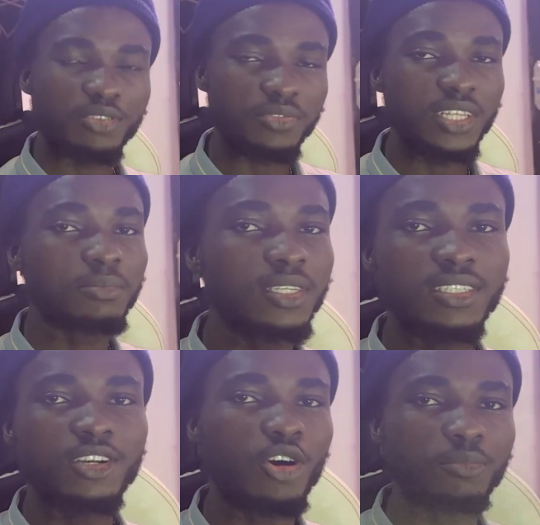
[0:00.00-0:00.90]

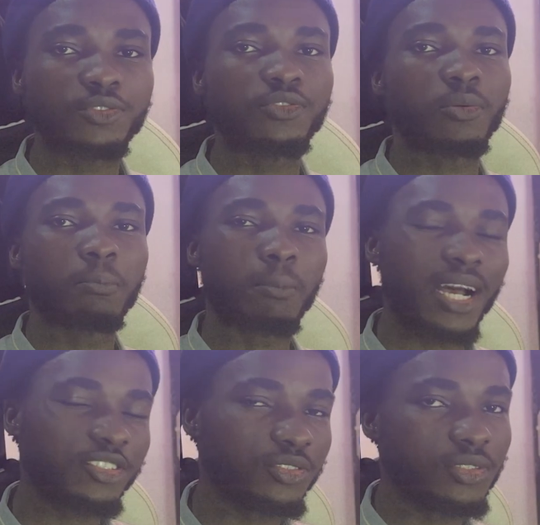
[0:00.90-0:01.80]
profitability comes from
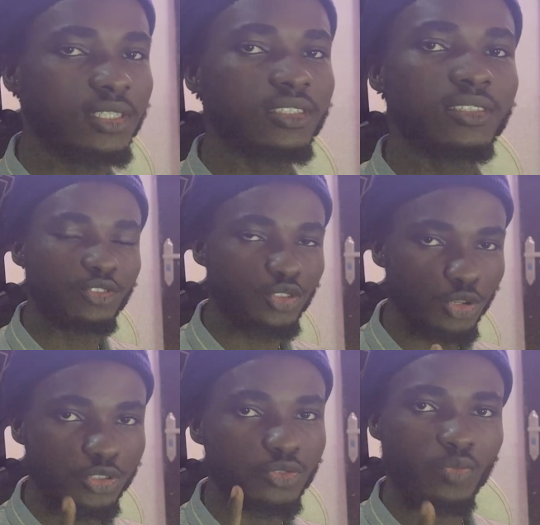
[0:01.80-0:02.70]
mastering
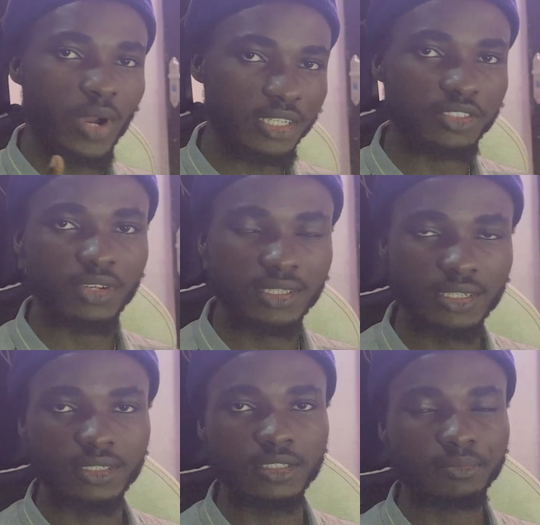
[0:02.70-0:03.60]
just one
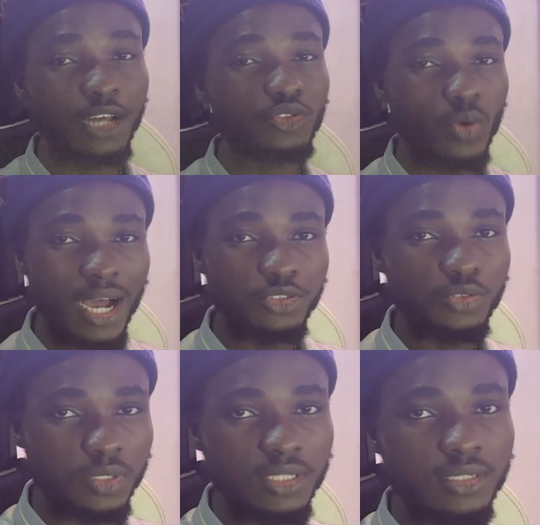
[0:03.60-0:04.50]
strategy, and to add
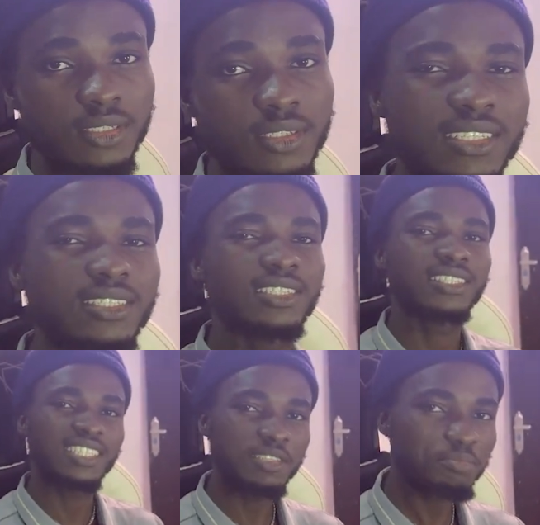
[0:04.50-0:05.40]
to it, it is the
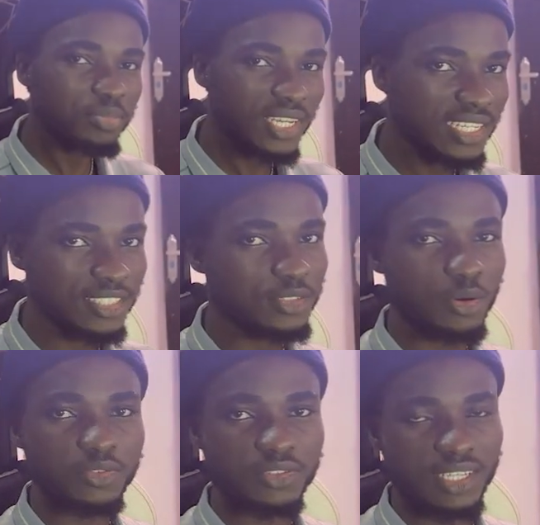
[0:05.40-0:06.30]
simplest
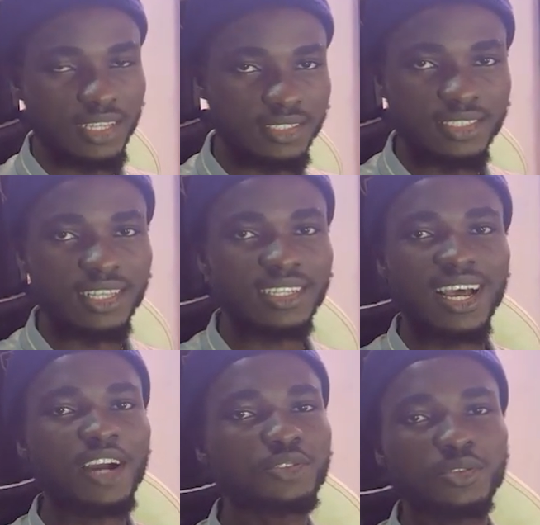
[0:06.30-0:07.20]
of strategies that
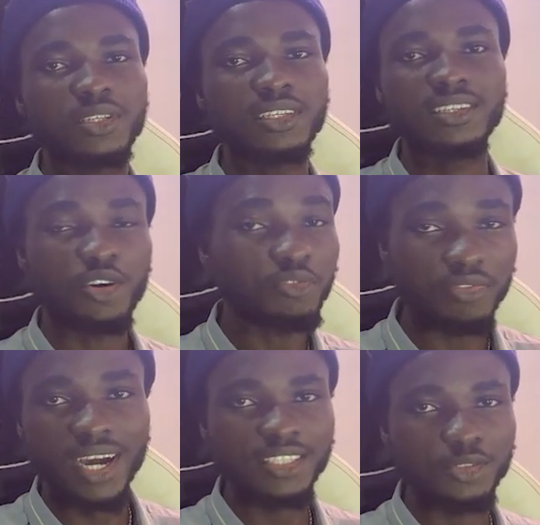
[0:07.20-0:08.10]
actually
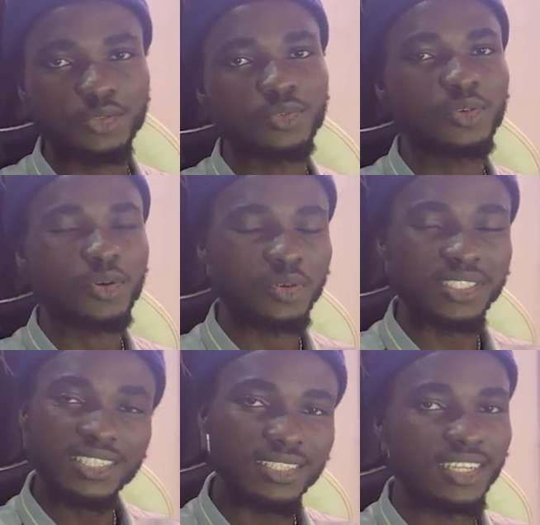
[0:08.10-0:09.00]
convert to
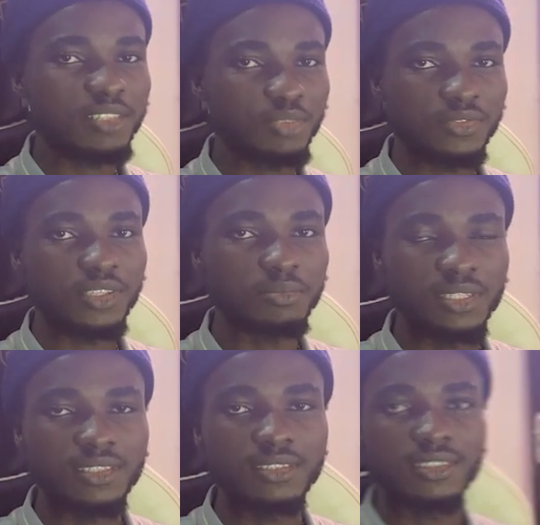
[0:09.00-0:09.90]
consistent profitability.